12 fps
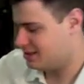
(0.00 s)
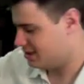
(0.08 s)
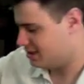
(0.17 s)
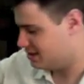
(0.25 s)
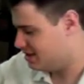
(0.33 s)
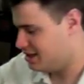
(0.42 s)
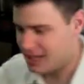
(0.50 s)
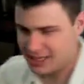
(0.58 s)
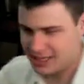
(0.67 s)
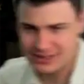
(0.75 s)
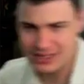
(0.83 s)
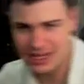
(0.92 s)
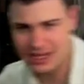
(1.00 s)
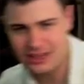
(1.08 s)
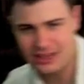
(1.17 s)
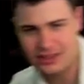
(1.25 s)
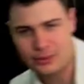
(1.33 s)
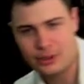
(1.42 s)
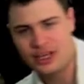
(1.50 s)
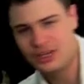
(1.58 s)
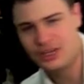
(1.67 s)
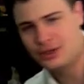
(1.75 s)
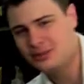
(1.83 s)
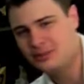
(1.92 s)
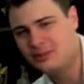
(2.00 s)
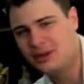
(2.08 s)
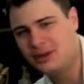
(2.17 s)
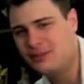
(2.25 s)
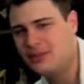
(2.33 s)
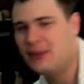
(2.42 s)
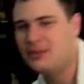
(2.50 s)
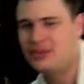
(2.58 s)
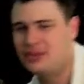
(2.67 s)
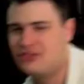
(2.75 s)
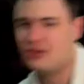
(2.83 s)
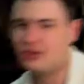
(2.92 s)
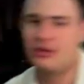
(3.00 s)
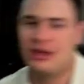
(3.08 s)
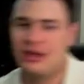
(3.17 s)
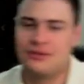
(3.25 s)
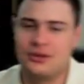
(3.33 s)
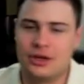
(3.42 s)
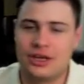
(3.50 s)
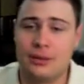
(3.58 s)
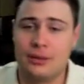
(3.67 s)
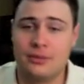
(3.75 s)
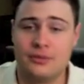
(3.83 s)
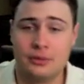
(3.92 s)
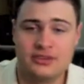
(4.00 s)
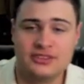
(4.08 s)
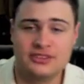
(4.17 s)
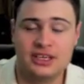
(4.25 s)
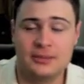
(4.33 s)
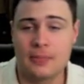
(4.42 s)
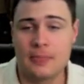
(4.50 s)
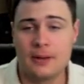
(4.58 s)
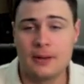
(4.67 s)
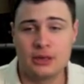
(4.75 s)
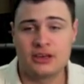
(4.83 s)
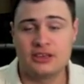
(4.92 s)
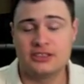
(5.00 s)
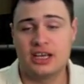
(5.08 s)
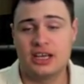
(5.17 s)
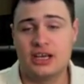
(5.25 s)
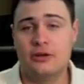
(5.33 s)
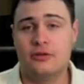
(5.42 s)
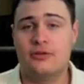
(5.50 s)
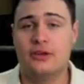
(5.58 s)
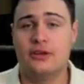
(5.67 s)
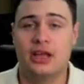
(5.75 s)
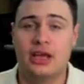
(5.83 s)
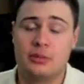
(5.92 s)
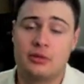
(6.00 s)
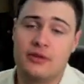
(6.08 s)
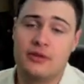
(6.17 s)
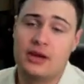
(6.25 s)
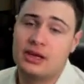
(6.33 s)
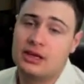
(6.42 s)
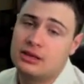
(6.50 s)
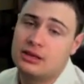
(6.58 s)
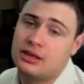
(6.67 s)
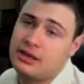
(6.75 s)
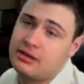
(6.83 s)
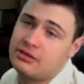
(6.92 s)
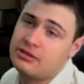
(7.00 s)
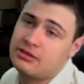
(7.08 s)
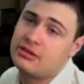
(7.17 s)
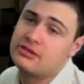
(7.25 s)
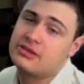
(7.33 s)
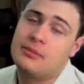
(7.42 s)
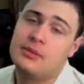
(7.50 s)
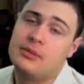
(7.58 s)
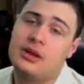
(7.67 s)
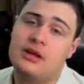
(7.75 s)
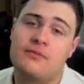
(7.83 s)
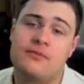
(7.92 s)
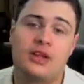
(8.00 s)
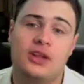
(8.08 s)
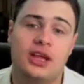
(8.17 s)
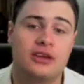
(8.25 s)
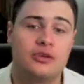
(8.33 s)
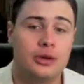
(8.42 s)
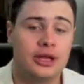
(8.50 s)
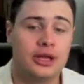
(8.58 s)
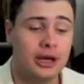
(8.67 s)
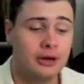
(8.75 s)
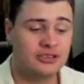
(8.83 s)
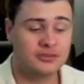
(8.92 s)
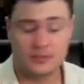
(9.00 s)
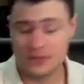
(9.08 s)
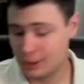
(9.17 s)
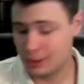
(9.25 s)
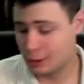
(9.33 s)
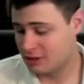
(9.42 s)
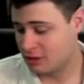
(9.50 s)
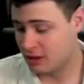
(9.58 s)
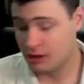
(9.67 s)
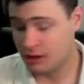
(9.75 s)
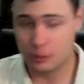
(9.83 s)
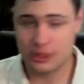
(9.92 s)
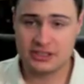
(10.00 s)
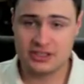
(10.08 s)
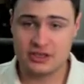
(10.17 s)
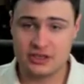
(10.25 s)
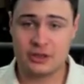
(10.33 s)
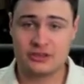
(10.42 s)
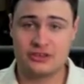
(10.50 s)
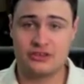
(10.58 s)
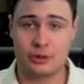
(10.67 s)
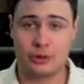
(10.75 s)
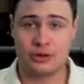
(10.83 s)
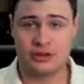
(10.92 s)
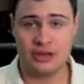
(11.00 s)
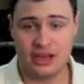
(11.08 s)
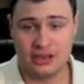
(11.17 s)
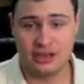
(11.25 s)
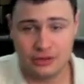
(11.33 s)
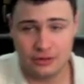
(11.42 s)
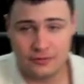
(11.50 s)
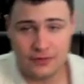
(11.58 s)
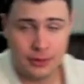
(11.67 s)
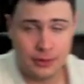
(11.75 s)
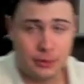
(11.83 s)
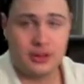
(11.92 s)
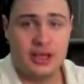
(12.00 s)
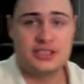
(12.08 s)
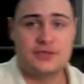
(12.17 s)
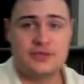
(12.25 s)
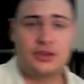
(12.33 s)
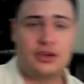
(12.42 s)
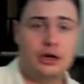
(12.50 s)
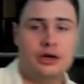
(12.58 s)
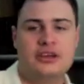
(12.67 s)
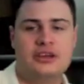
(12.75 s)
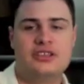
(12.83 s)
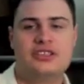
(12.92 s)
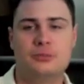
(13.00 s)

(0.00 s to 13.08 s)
TXA 300, but I'm not sure. You'll have to look it up if you want to see it, because I don't feel like providing links, because I've been up for like 20 hours. All right, well, that's a quick tutorial on how to do fiberglass for the car. It's